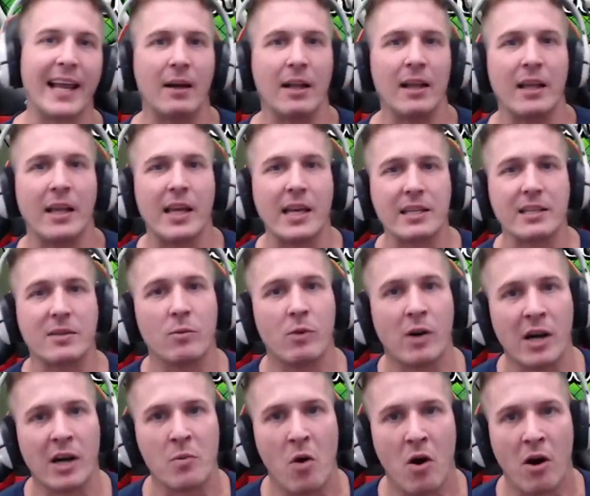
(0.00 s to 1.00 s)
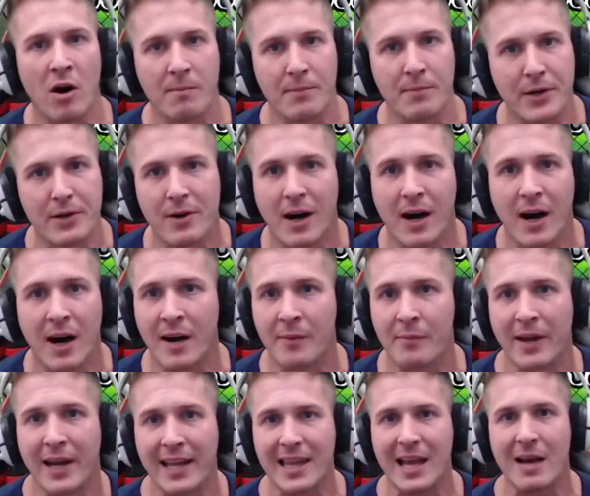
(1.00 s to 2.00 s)
at least one more Buhan.
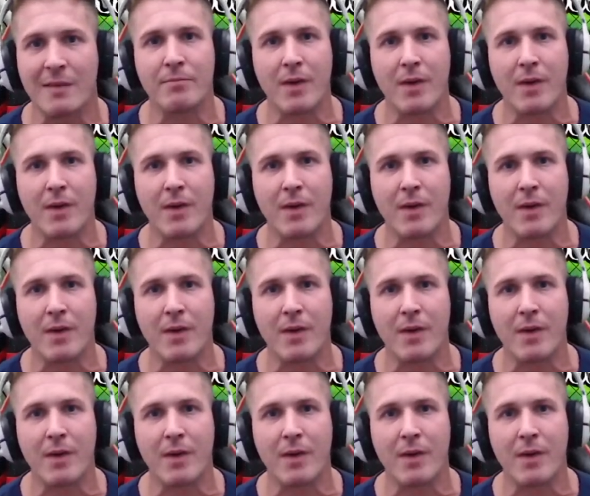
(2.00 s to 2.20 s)
We get that